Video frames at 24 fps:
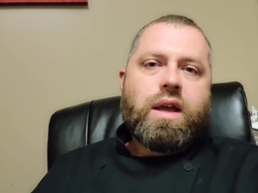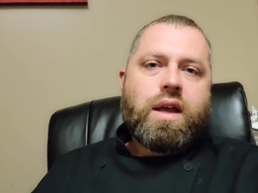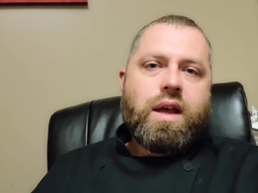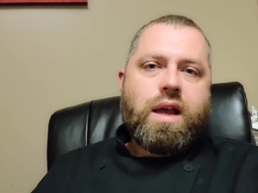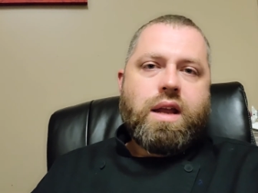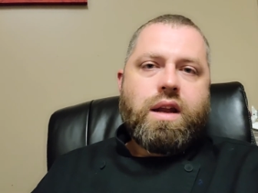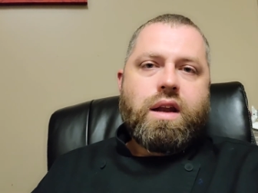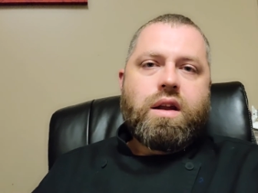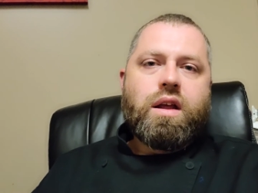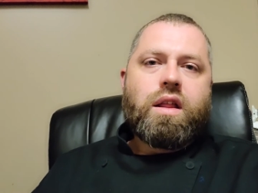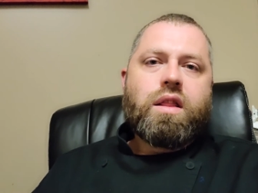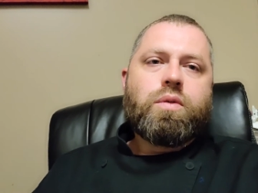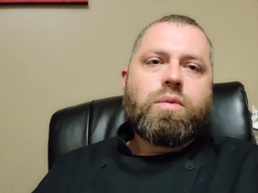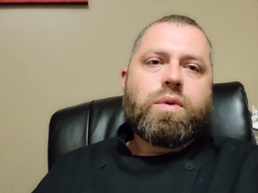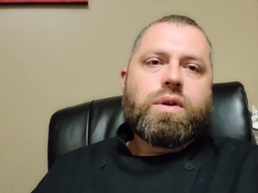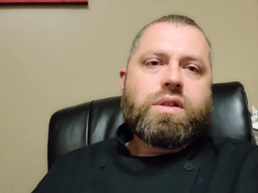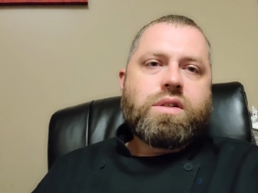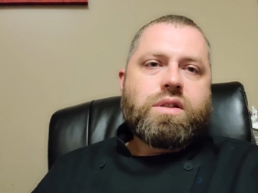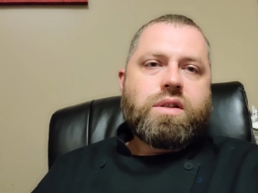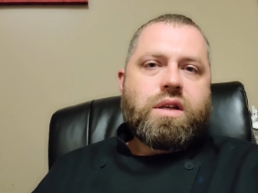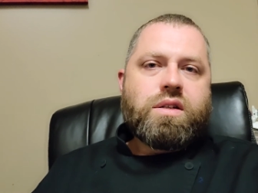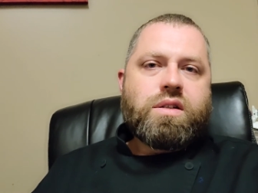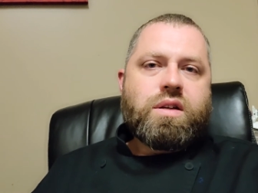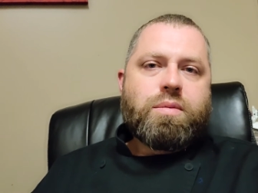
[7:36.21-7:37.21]
And another one
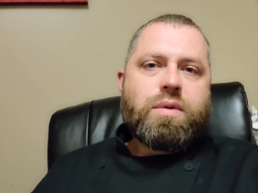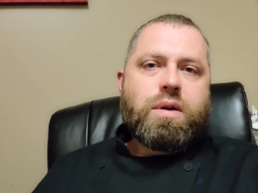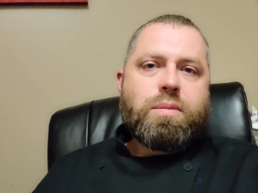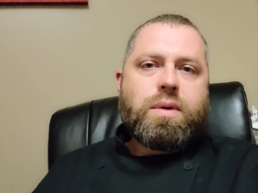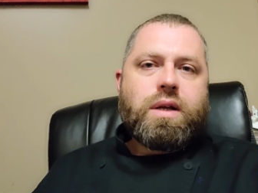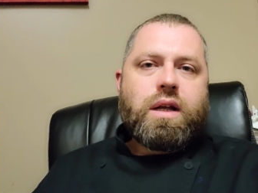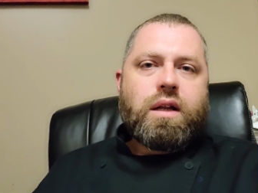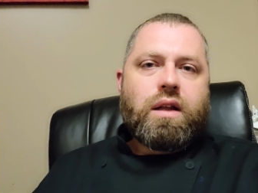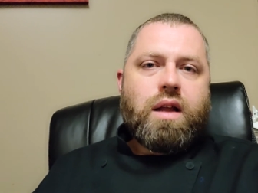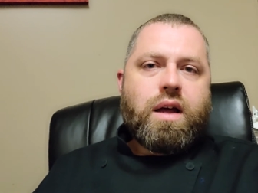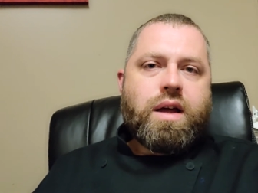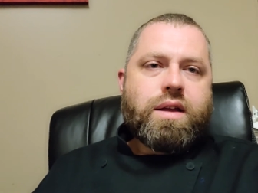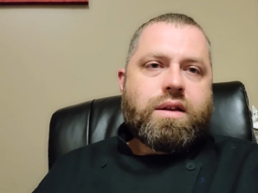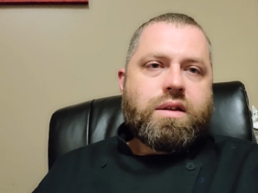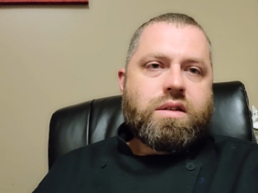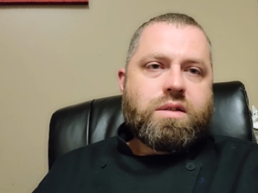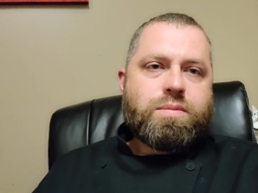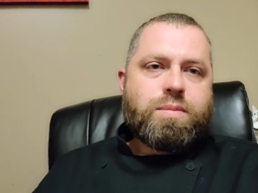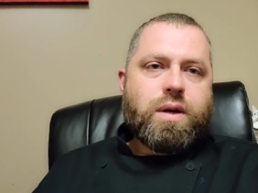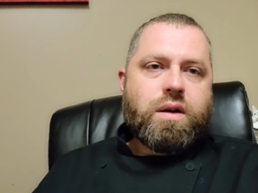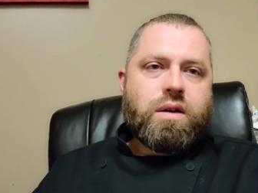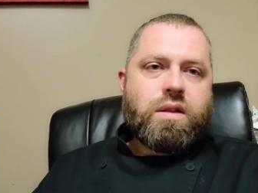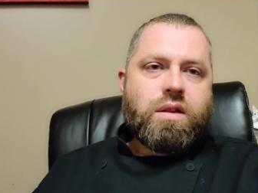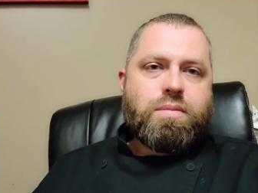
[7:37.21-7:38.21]
says, "I'm going to be a lying
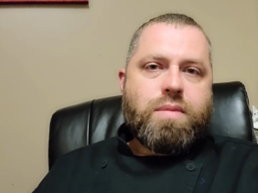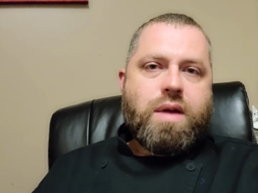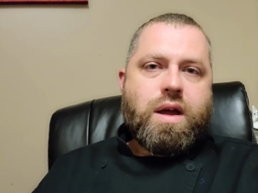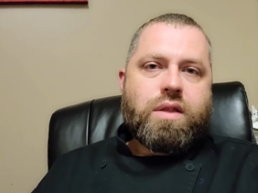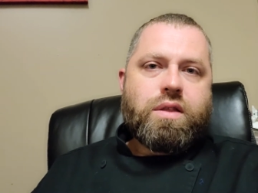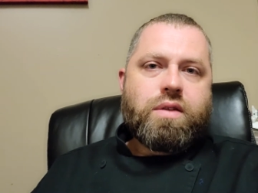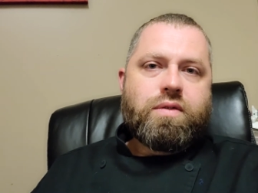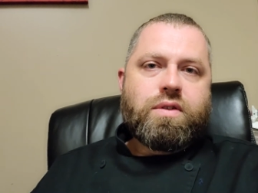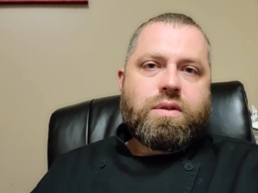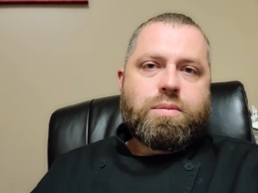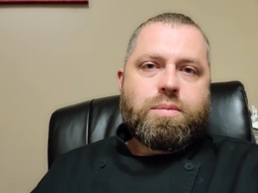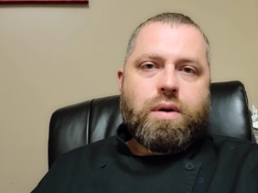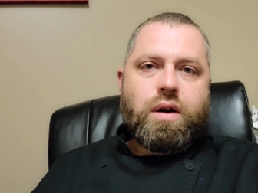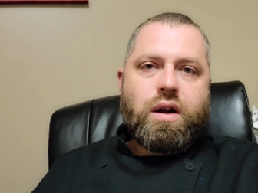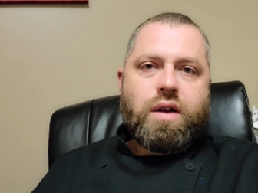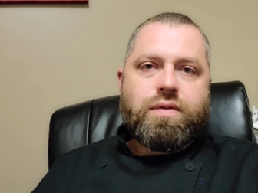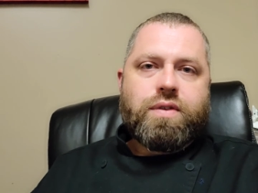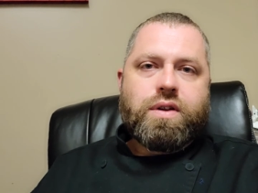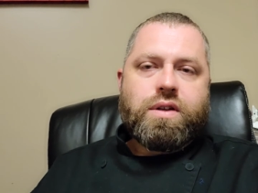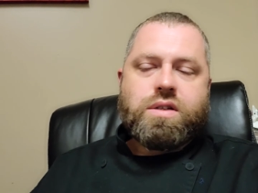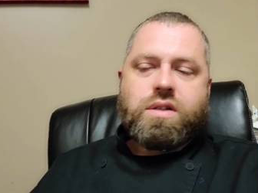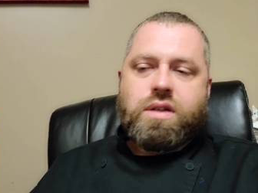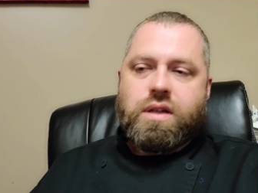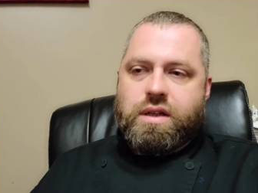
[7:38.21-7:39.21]
spirit in the mouth of his
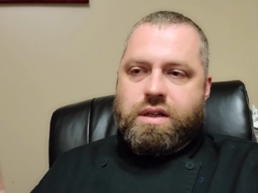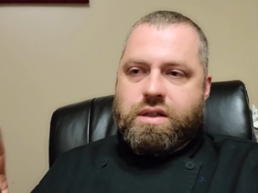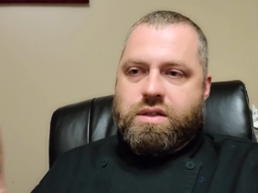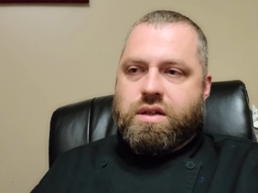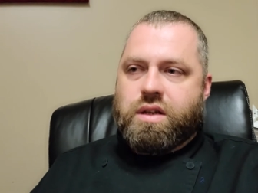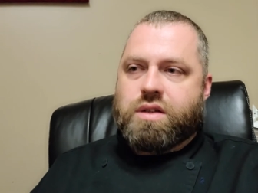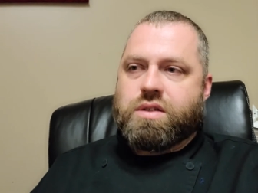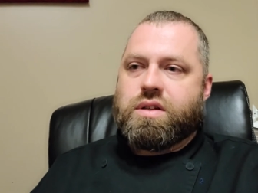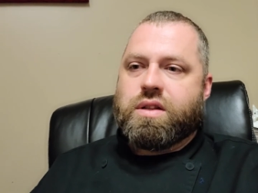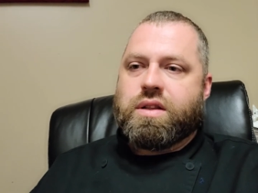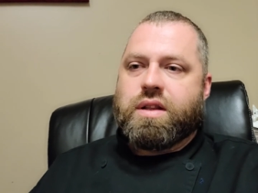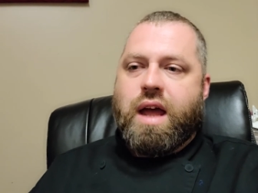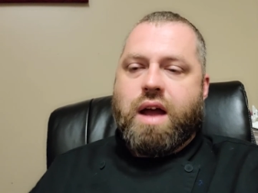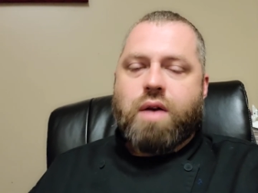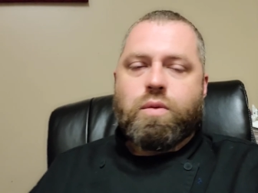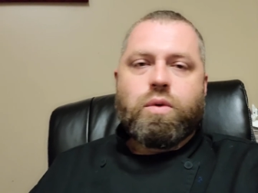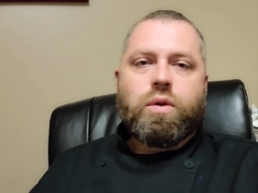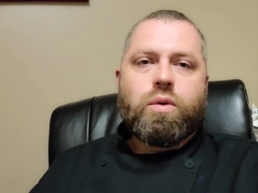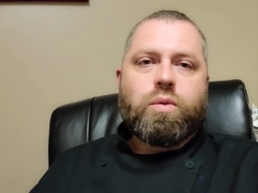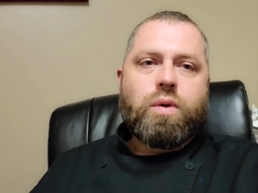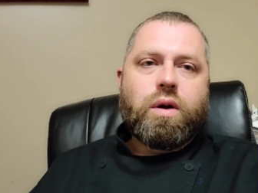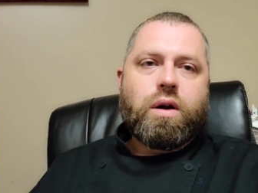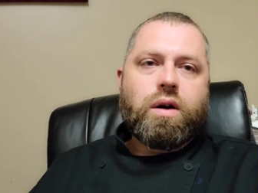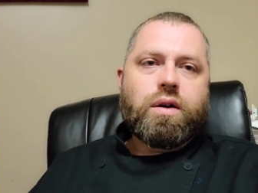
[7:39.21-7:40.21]
prophets," and He says, "That
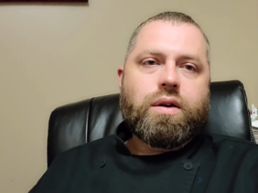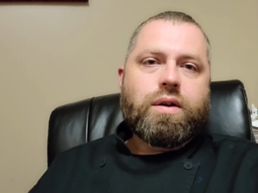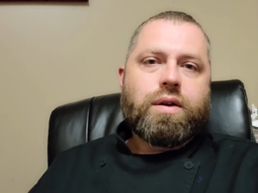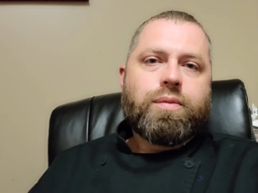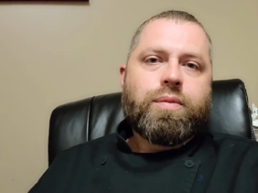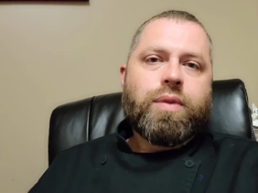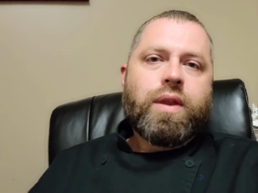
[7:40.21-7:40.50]
will work."